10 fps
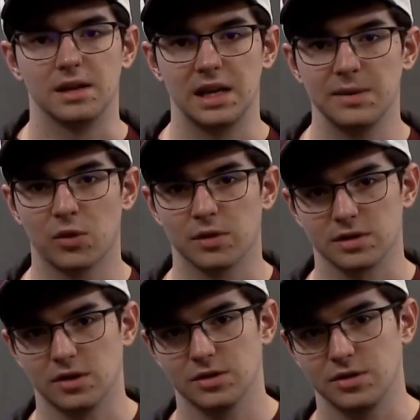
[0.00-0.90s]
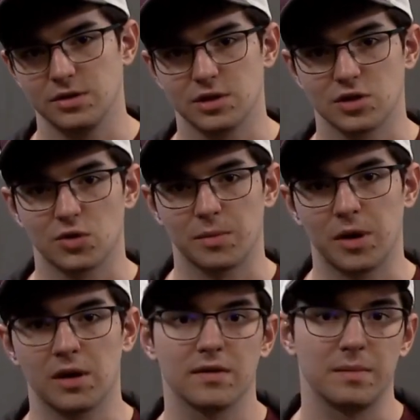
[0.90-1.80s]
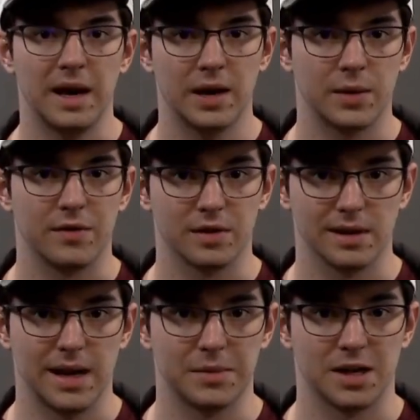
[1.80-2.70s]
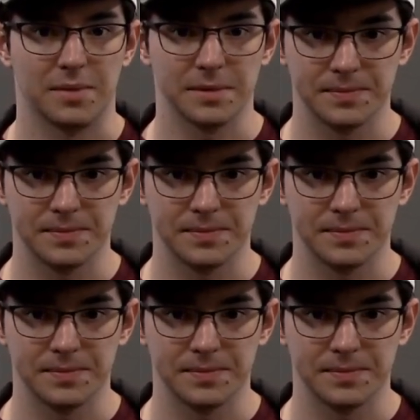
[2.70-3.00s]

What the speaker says: The keyboard is also used to store part of the battery for the laptop.